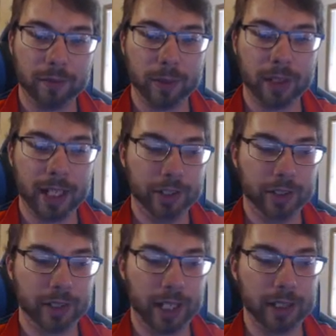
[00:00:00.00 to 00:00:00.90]
From your
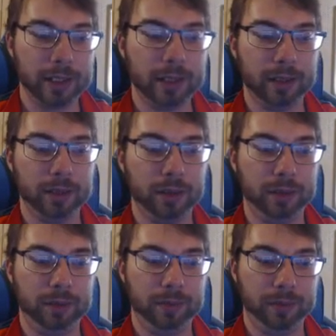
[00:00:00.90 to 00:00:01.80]
extra deck,
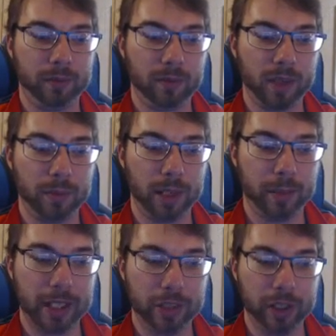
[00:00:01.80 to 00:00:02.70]
by
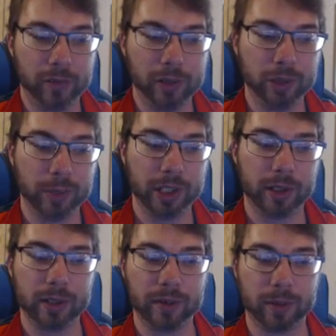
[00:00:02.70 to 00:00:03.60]
banishing fusion
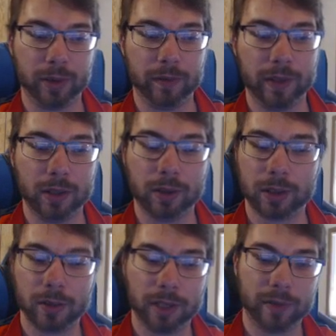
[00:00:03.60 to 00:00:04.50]
materials from your field
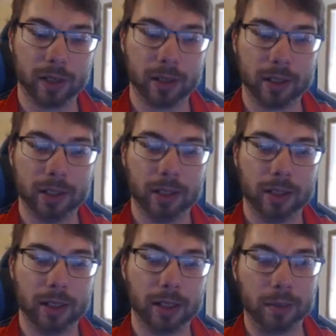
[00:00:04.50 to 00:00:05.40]
or graveyard,
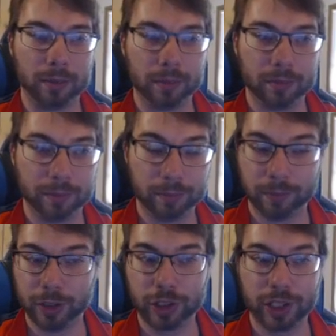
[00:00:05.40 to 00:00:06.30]

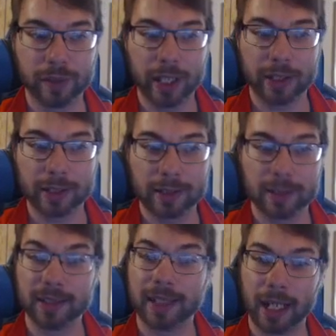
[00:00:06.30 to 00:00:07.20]
Magician of Chaos
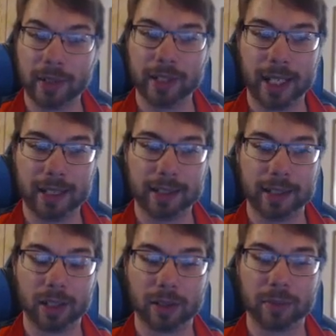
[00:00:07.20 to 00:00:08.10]
does count as
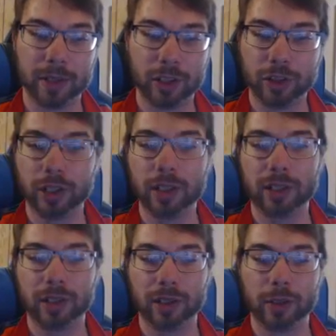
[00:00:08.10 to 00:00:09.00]
a Dark Magician,
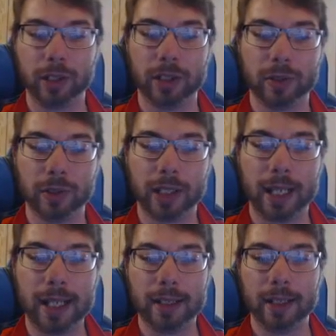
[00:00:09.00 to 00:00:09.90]
so you can use
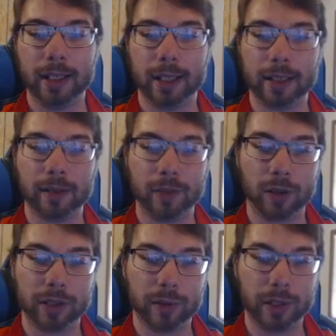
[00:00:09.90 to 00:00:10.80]
that. And then of
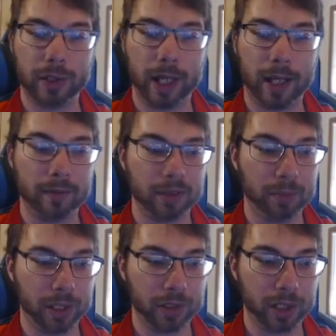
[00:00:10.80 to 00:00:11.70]
course we do have a
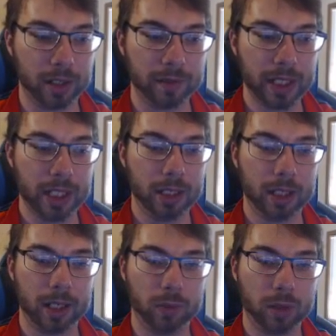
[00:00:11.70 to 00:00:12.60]
bunch of
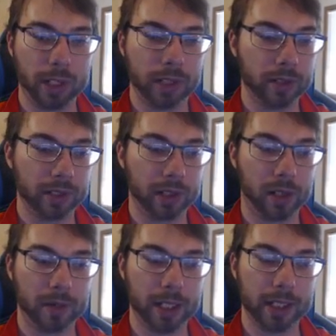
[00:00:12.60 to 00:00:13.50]
warriors
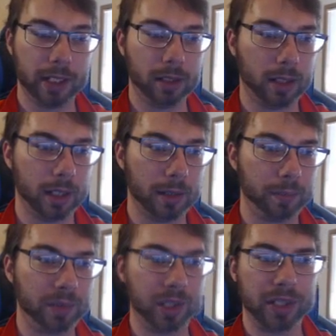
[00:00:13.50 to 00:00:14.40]
already.
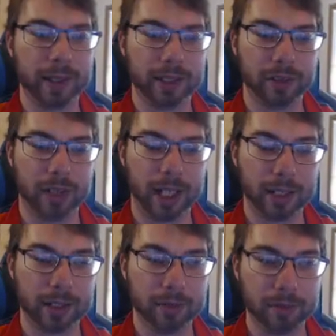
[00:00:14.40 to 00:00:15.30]
Turns out he's a
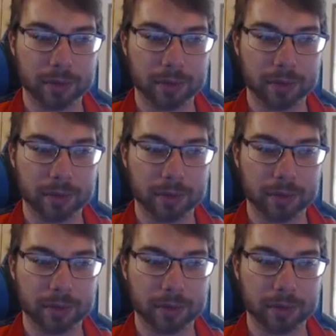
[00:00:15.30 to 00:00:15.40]
dragon.